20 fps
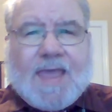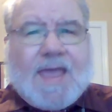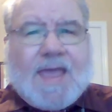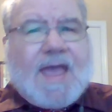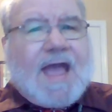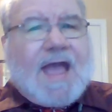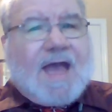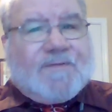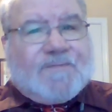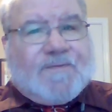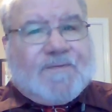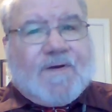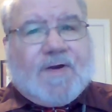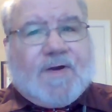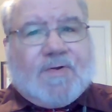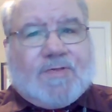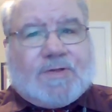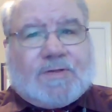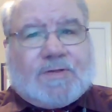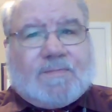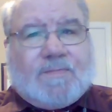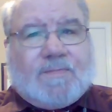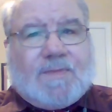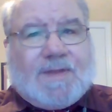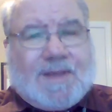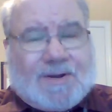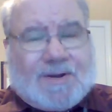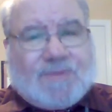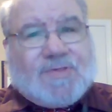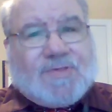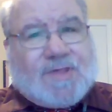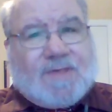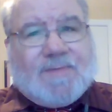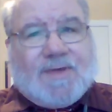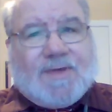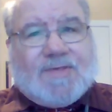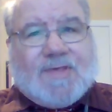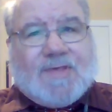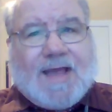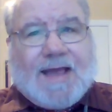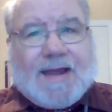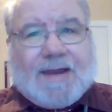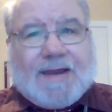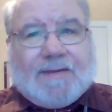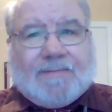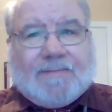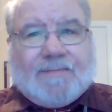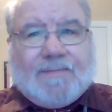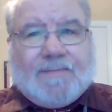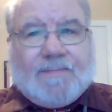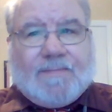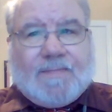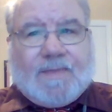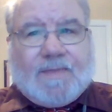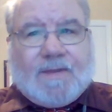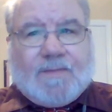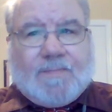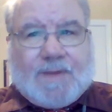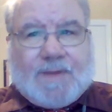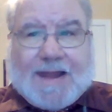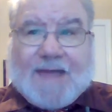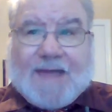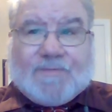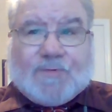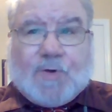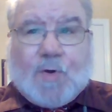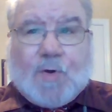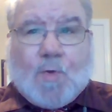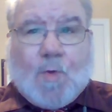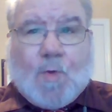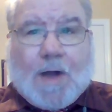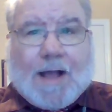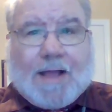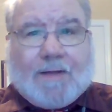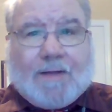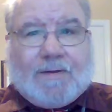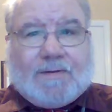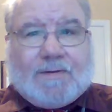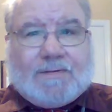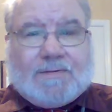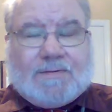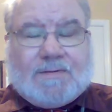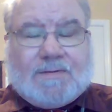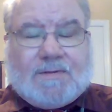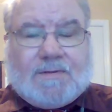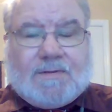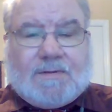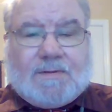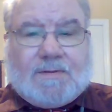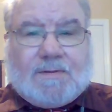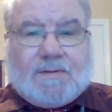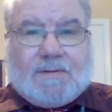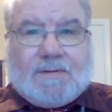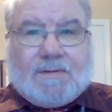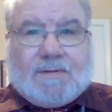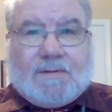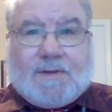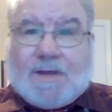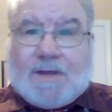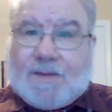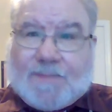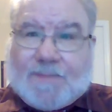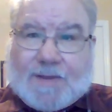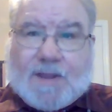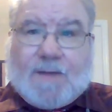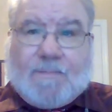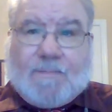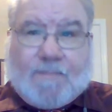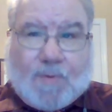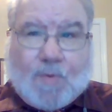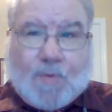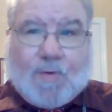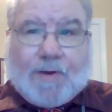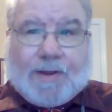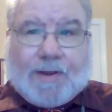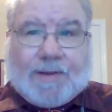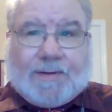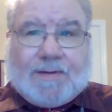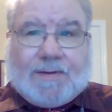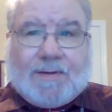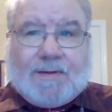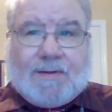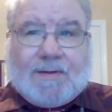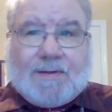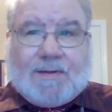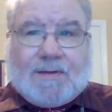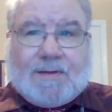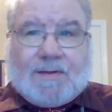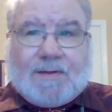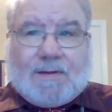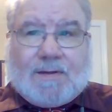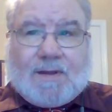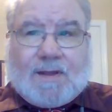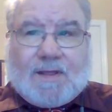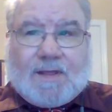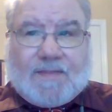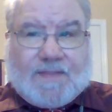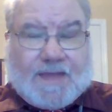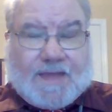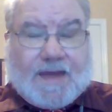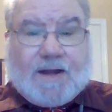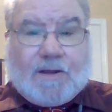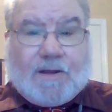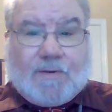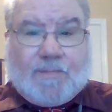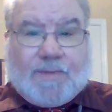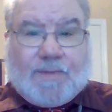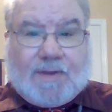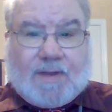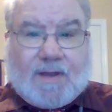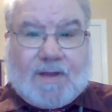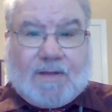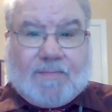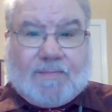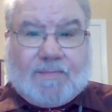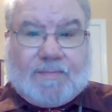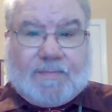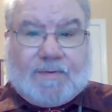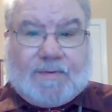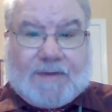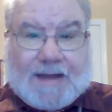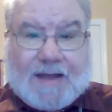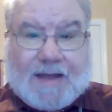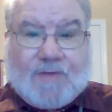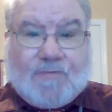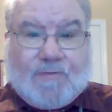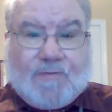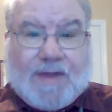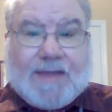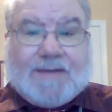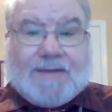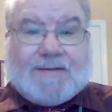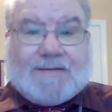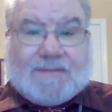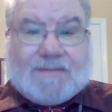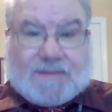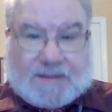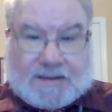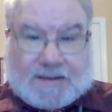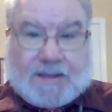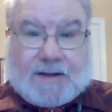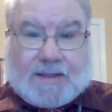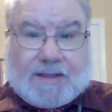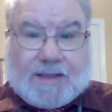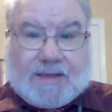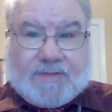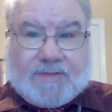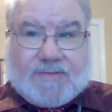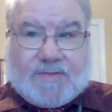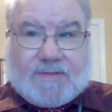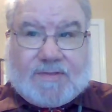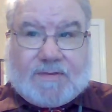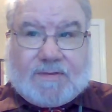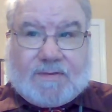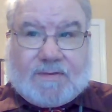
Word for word: At first, it'll seem exciting, but after a while, it'll become boring, and then it'll become downright tedious.